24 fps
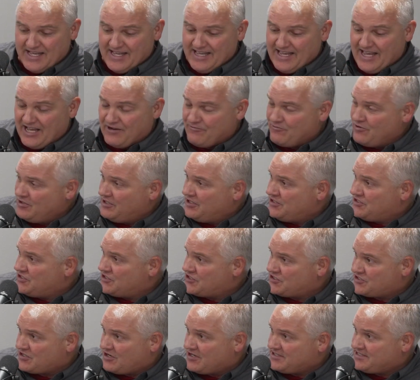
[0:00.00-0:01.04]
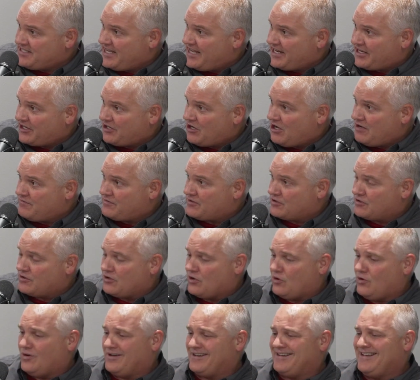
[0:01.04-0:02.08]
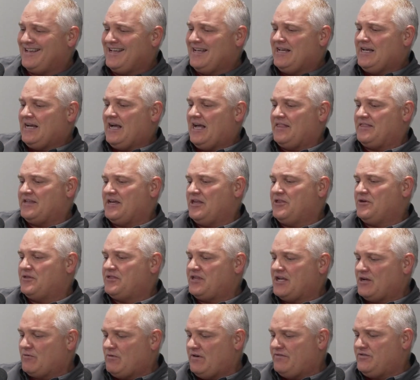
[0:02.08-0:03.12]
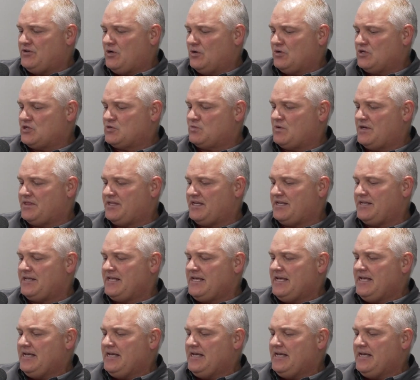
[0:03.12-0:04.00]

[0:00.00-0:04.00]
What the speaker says: and really just start taking off and growing. And the other thing we've noticed with it